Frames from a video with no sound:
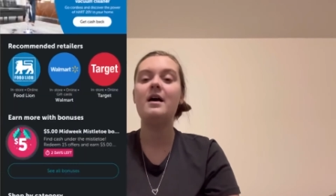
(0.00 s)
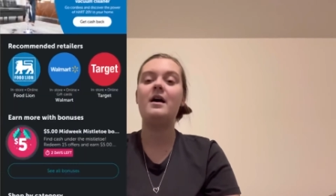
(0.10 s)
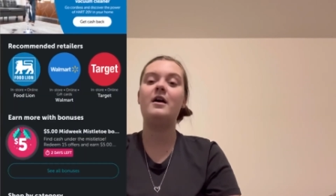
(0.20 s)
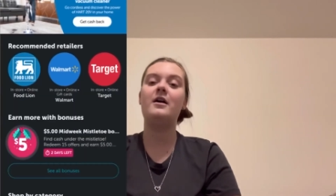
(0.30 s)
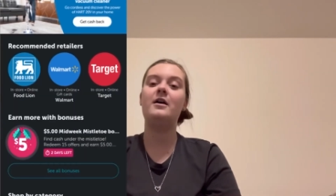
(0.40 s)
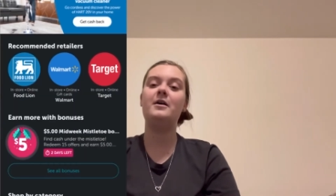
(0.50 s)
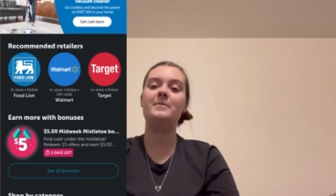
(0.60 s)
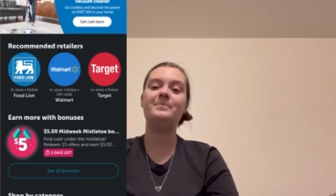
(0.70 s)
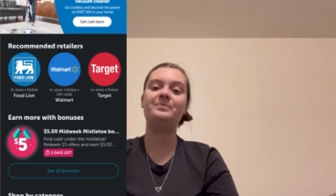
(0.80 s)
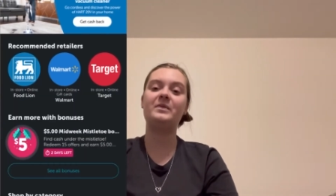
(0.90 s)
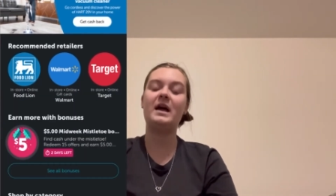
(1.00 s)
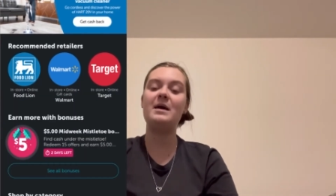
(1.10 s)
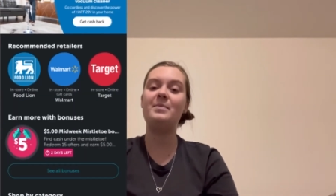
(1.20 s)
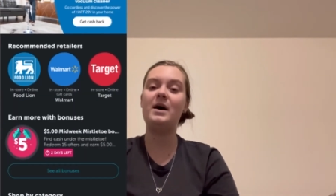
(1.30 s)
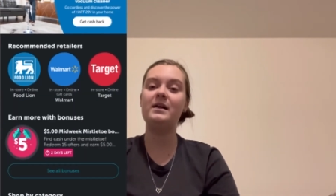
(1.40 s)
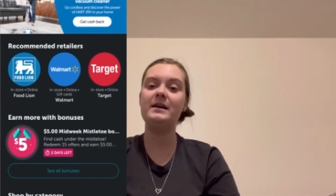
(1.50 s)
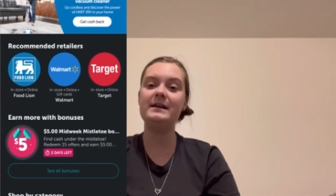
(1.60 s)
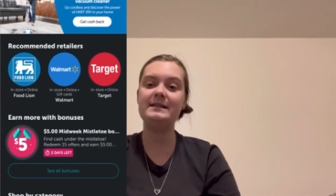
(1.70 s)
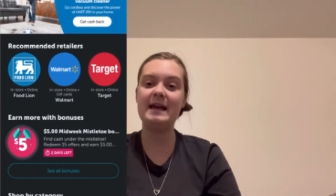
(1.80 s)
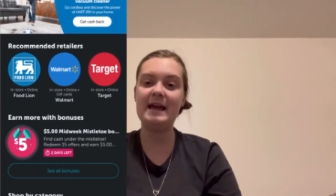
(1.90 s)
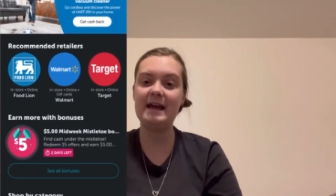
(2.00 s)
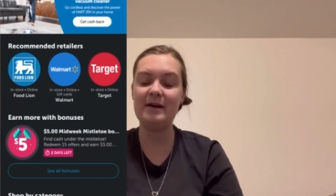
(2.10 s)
Um, Ibotta is a